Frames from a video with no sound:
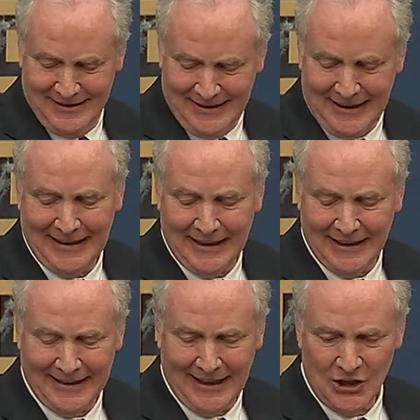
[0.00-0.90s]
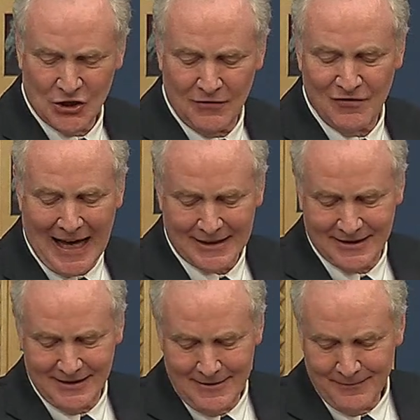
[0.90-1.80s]
at NIH. In fact,
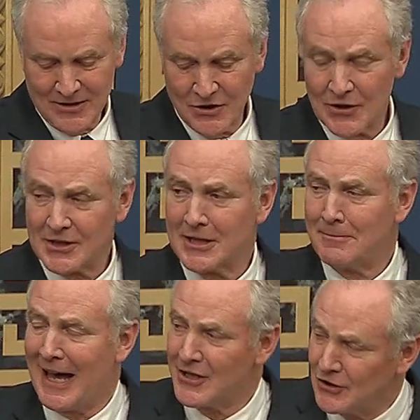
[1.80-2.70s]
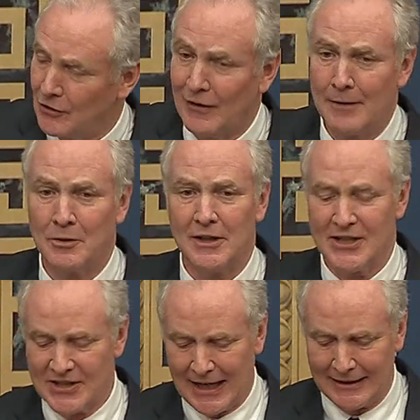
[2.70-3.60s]
just this past November, he
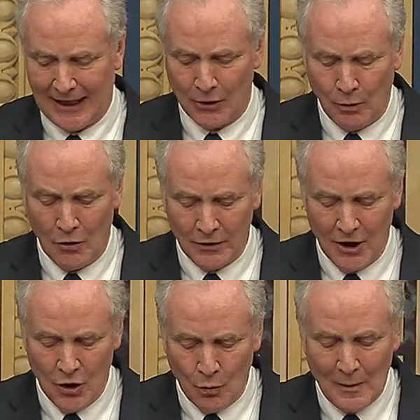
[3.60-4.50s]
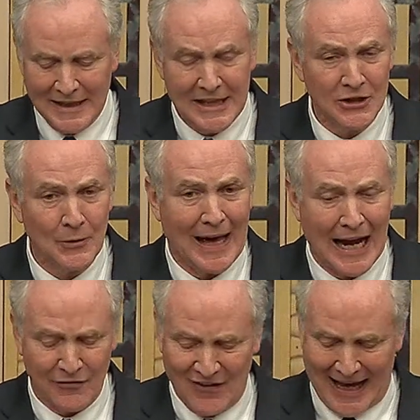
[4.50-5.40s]
said, and I quote, "We need to
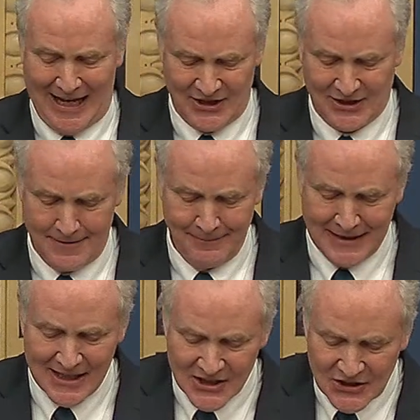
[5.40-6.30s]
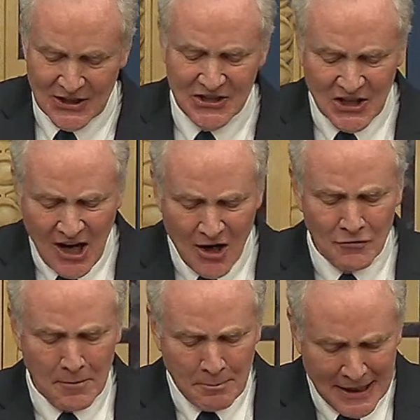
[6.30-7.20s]
act fast.
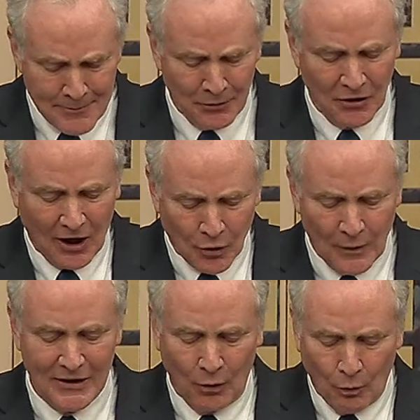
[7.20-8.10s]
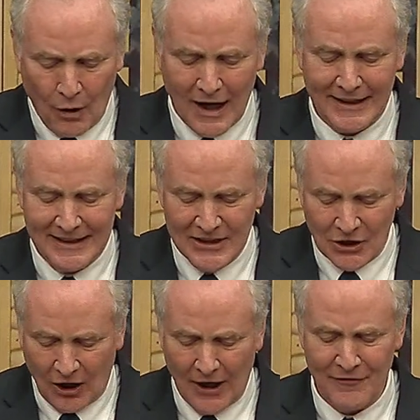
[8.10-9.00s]
600 people are going to walk into
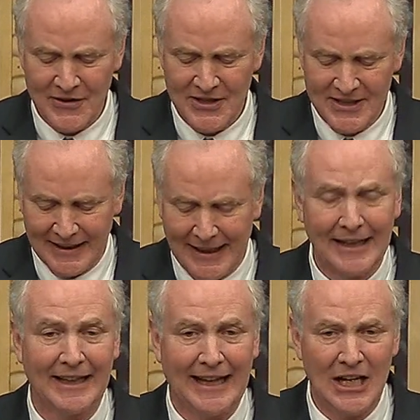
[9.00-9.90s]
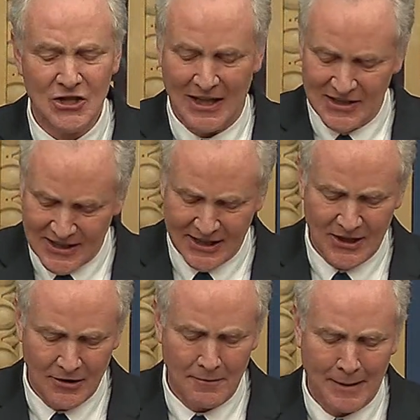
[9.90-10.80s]
offices at NIH and
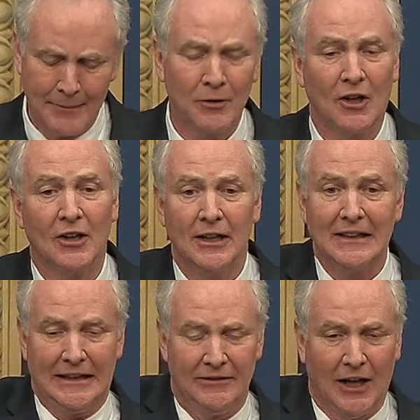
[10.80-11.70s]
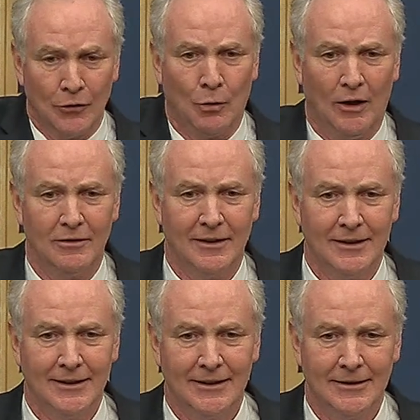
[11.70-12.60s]
600 people are going to leave," unquote.
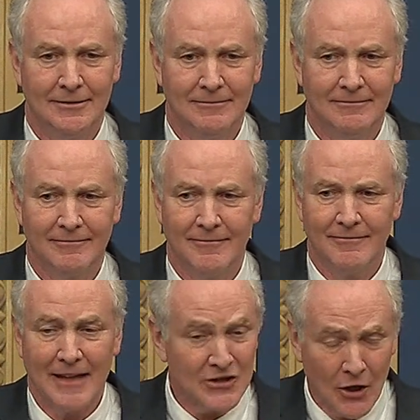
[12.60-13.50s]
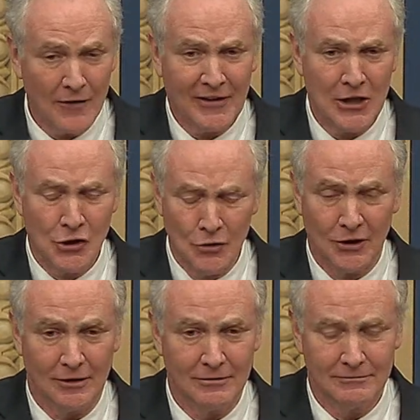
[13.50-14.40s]
That's RFK
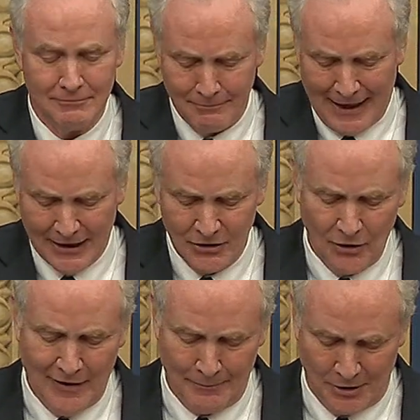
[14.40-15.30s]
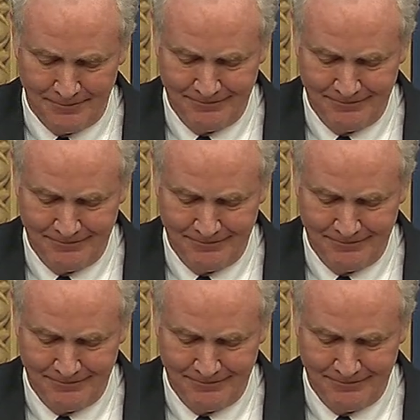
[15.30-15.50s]
Jr. back in November.